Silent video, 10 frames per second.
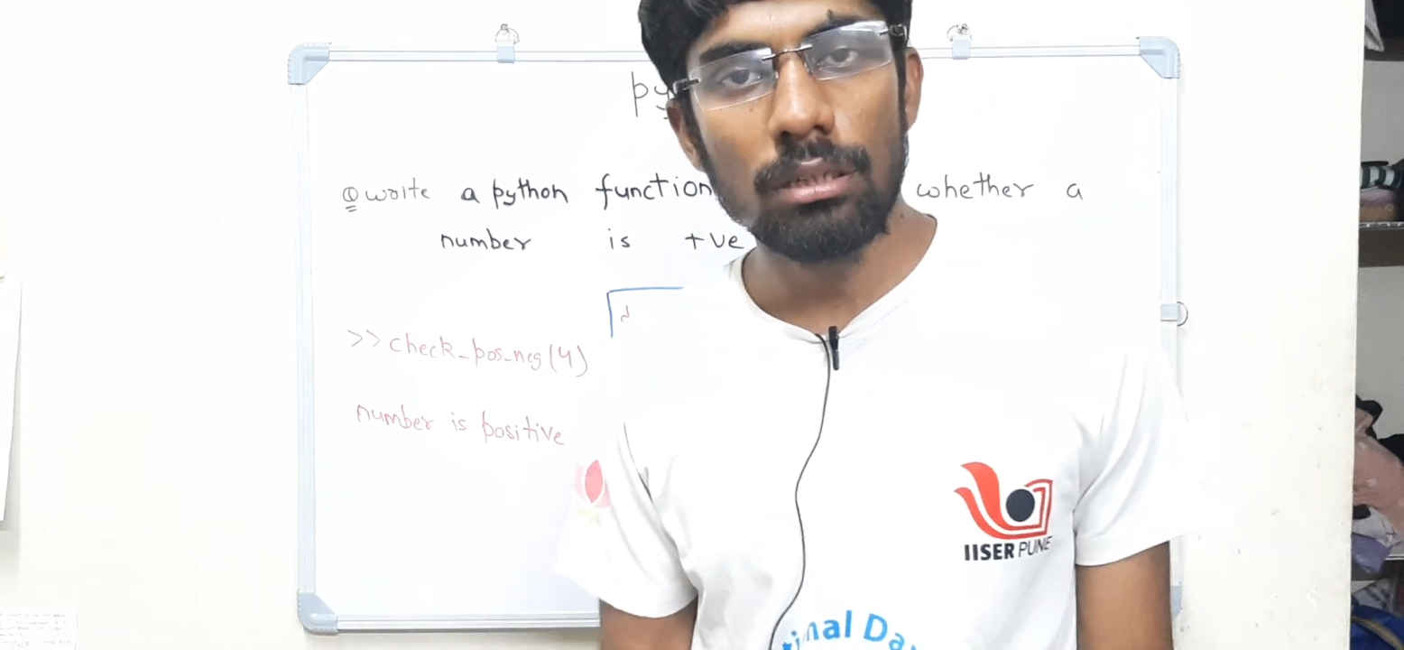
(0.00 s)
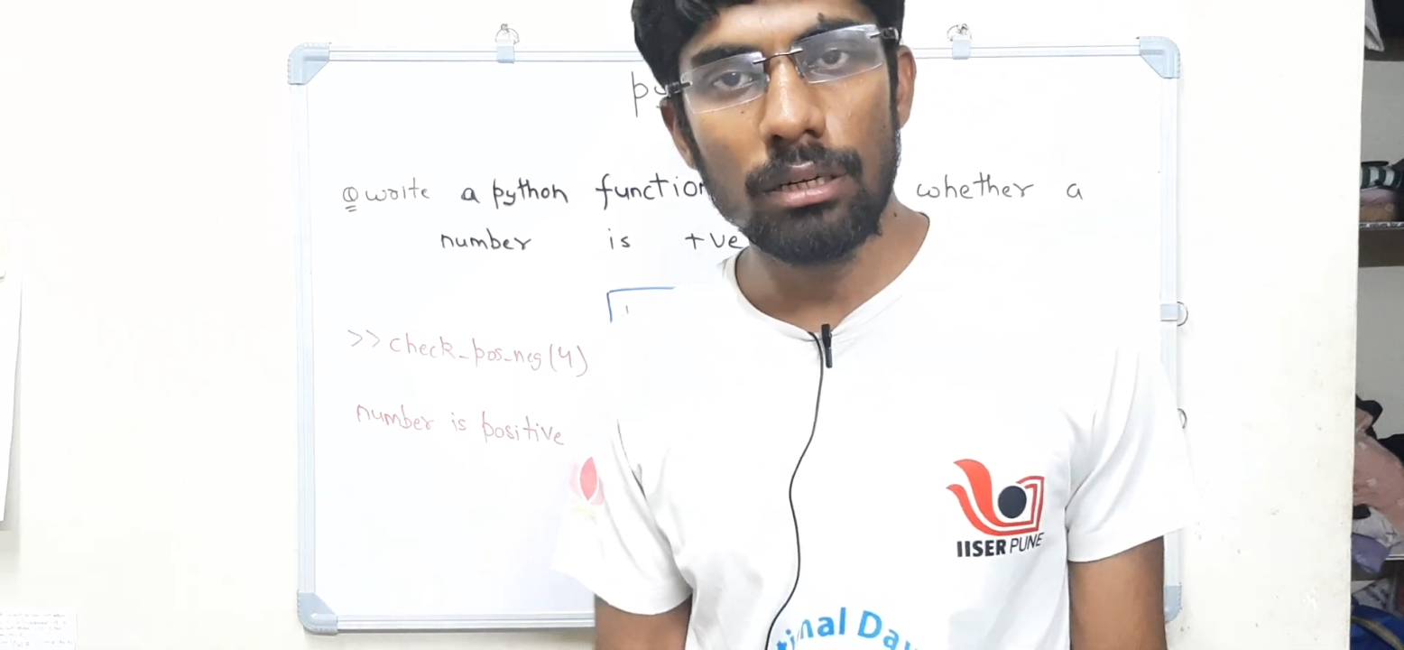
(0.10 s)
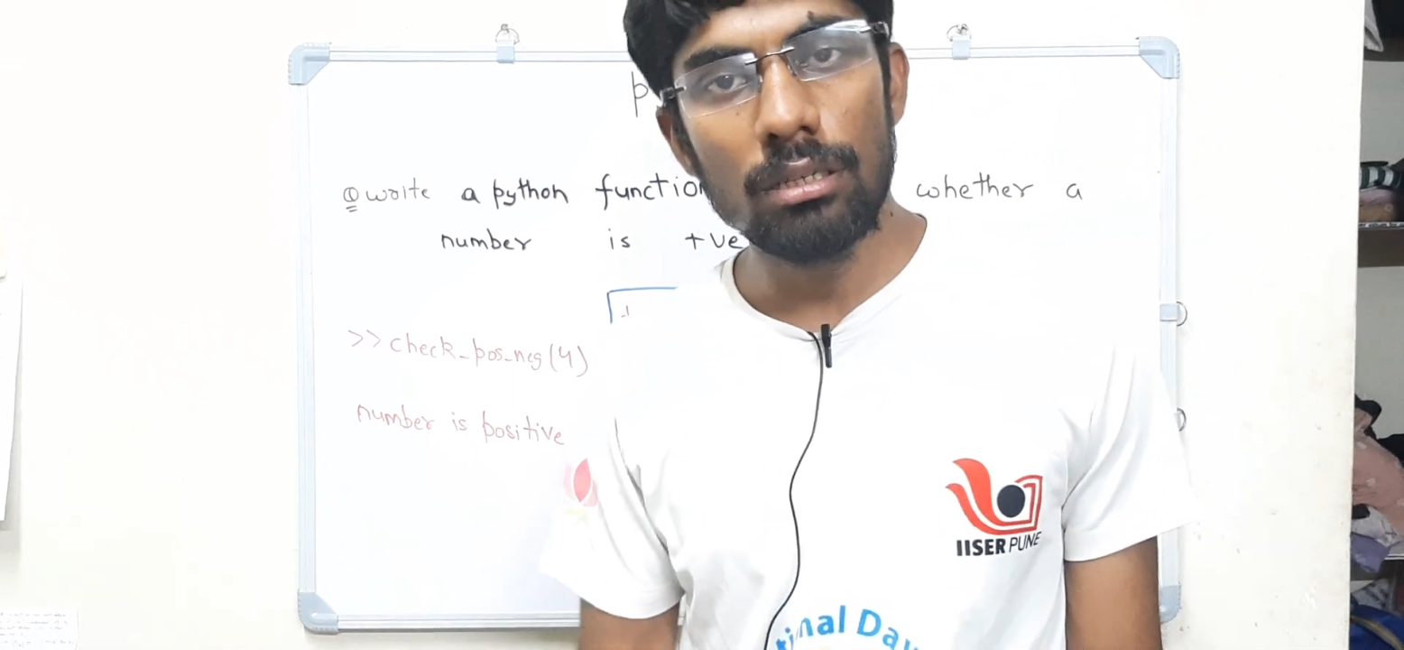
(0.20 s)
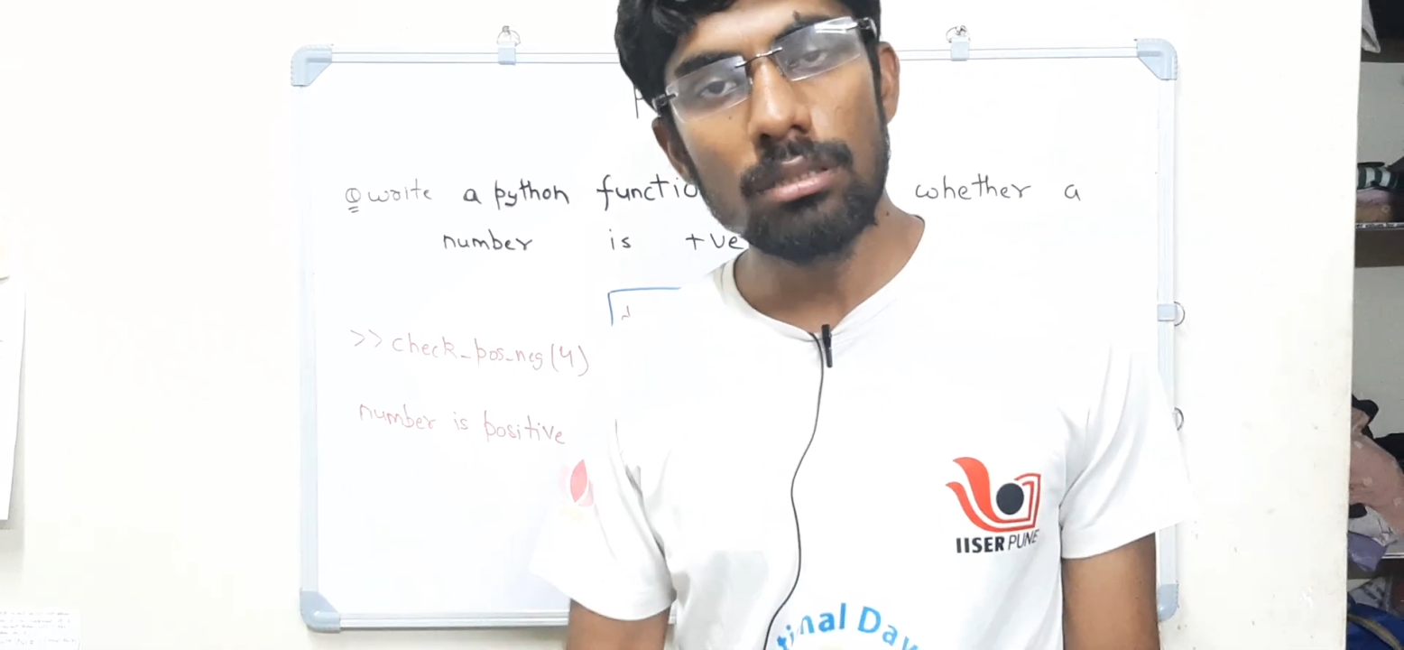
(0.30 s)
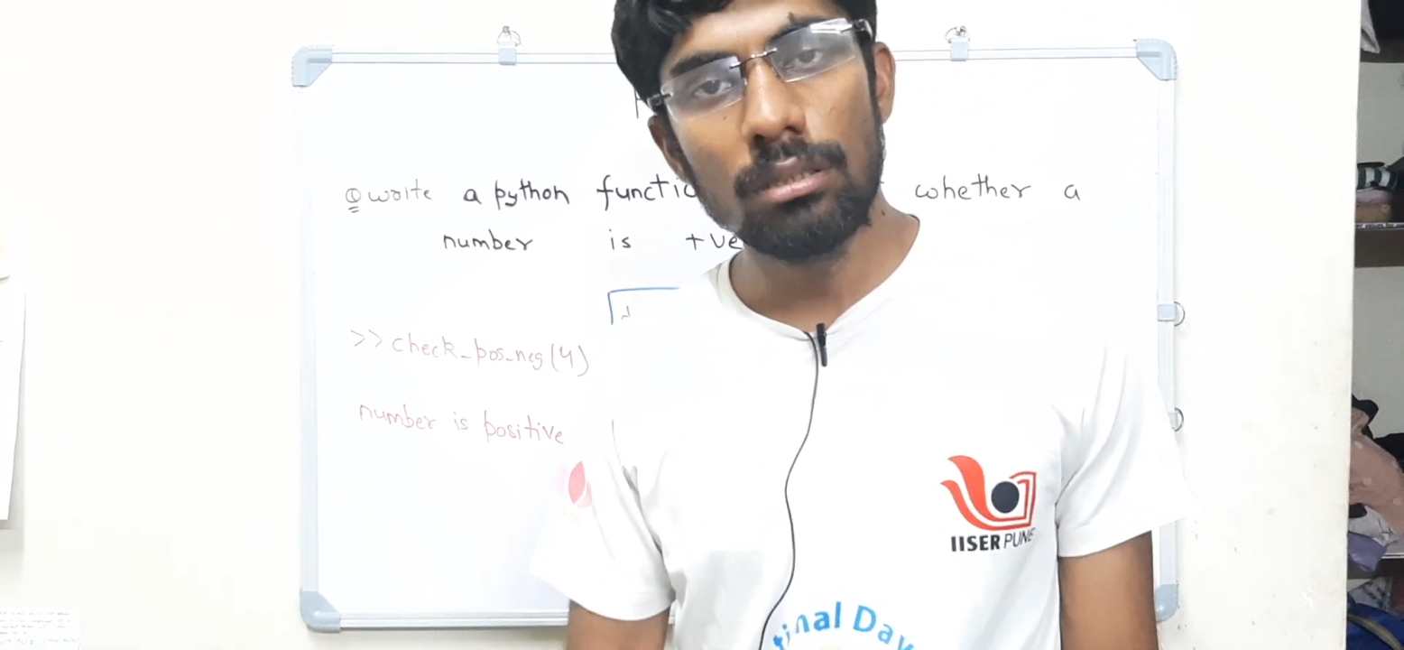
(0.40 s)
it
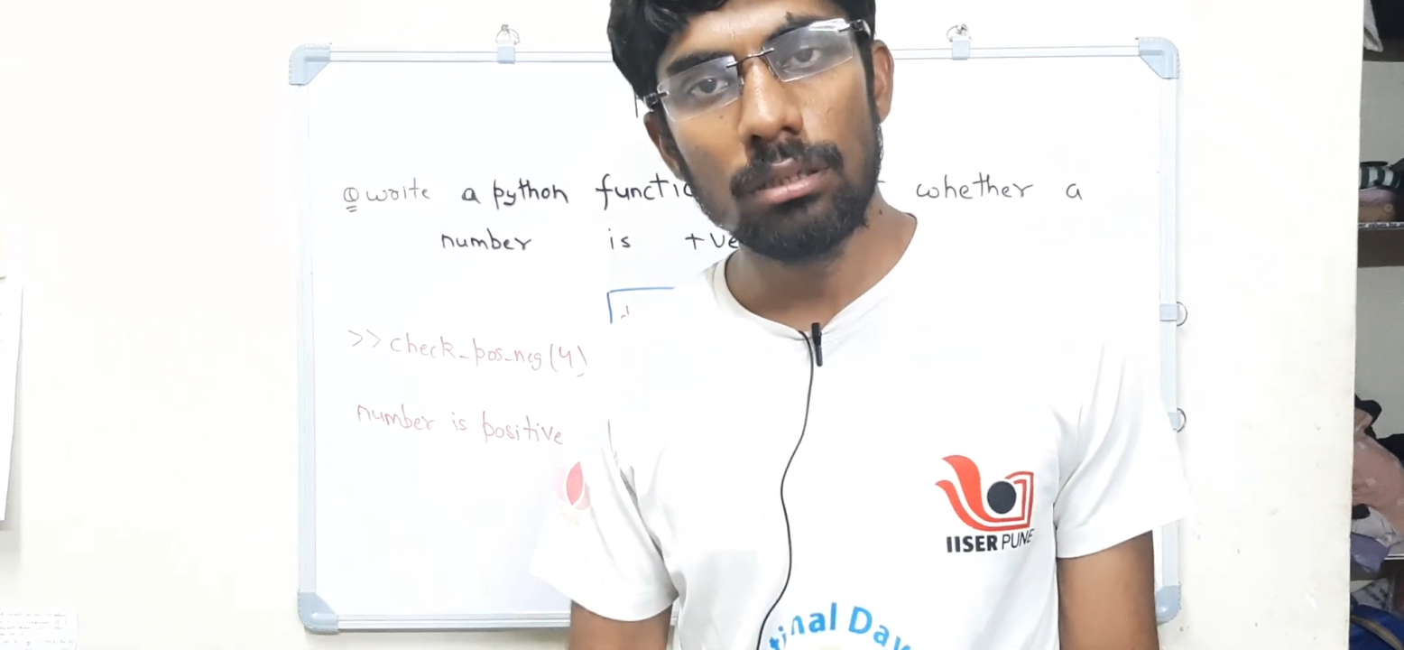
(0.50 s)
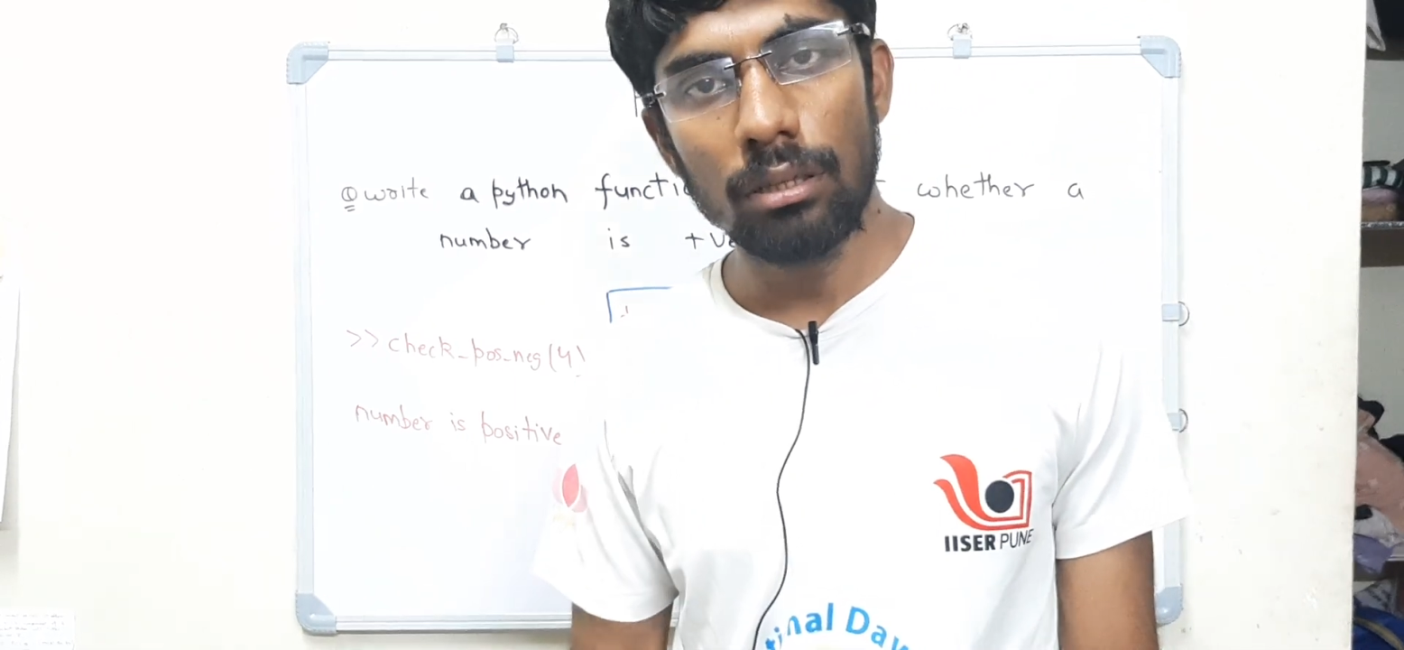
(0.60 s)
is